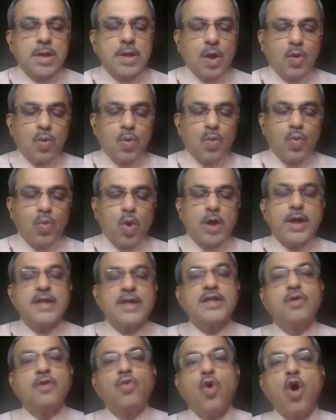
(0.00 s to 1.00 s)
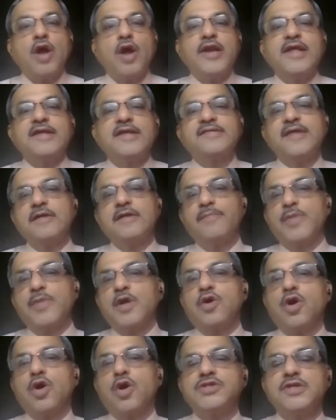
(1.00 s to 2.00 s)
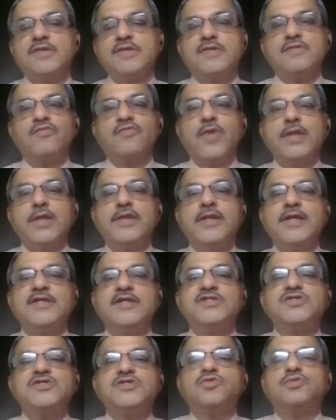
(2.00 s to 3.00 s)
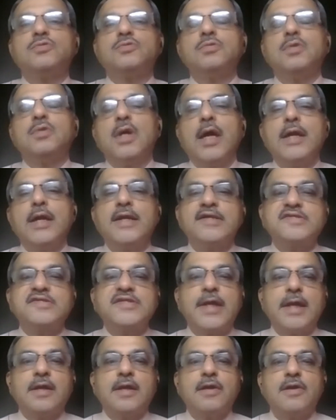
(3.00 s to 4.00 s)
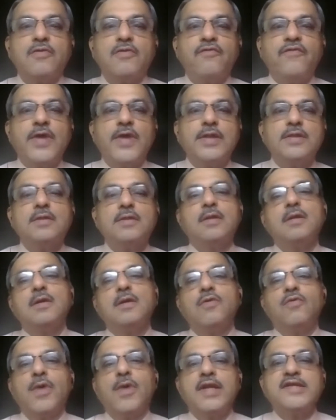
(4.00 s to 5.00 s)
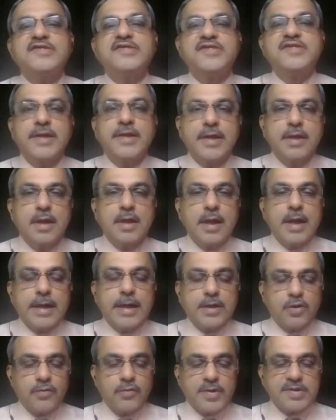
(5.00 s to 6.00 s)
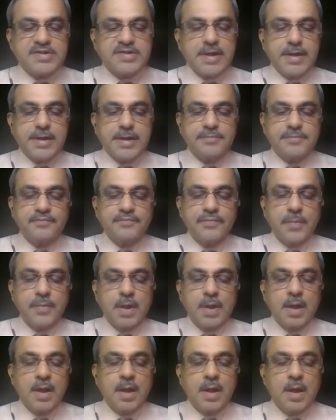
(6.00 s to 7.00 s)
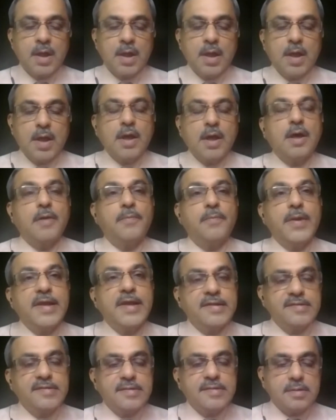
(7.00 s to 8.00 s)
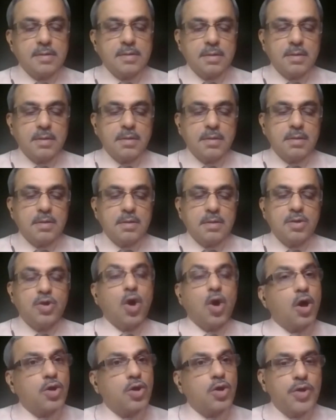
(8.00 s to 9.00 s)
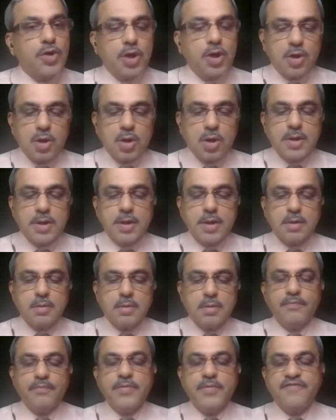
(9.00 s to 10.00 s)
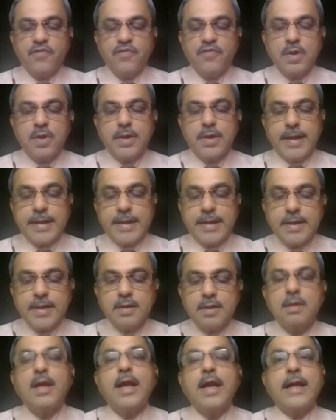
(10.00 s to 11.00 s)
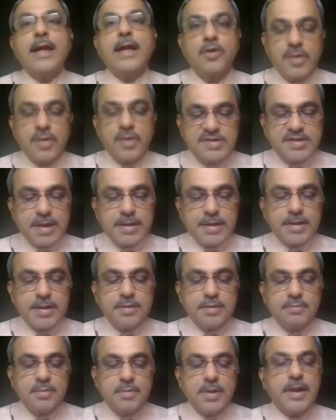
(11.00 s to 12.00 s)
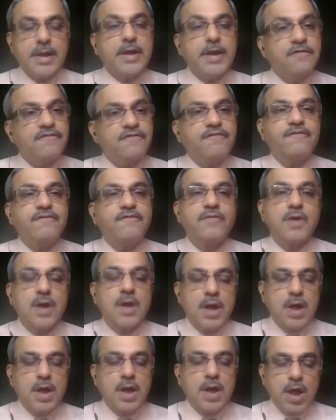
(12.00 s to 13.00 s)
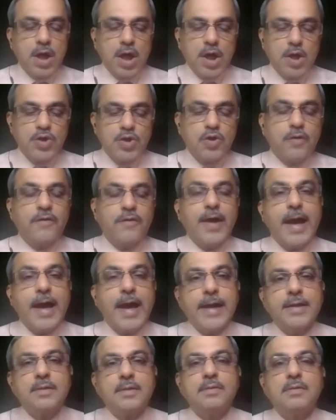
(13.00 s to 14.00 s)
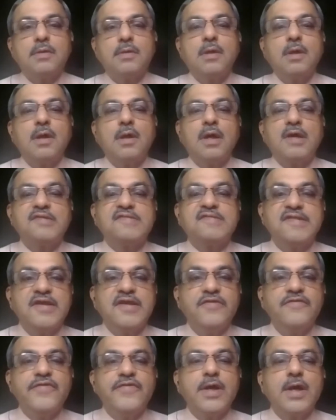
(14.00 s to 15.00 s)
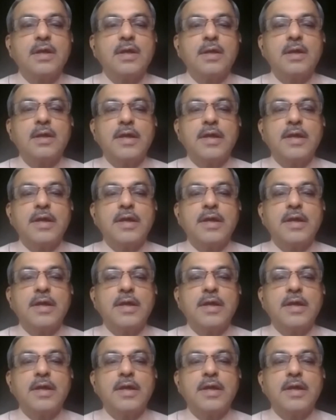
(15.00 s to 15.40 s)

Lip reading: Now, what are the warnings and precautions one needs to understand when one is taking atorvastatin? Please talk to your doctor before taking atorvastatin if you have had a severe